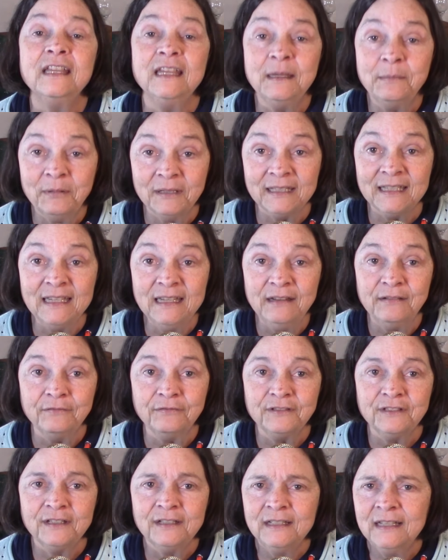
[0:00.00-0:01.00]
He
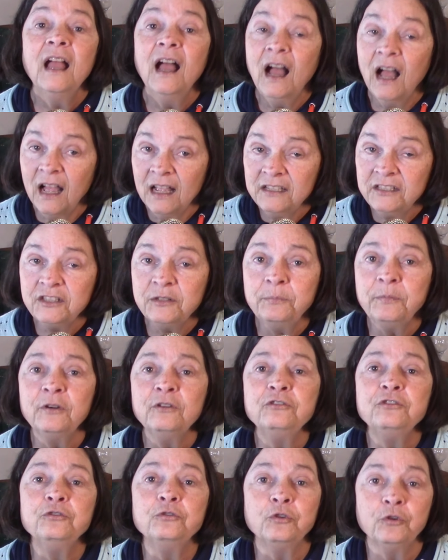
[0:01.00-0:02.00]
believed. I
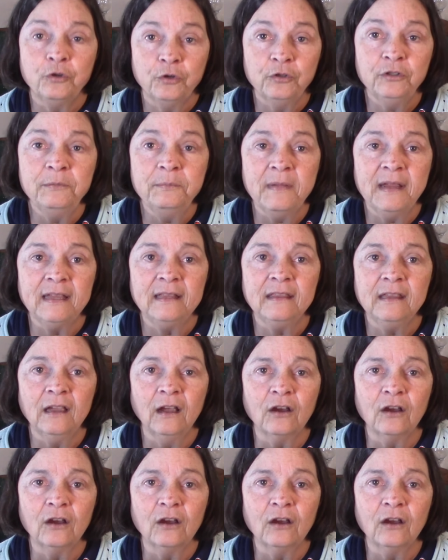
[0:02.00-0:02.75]
suppose you could make the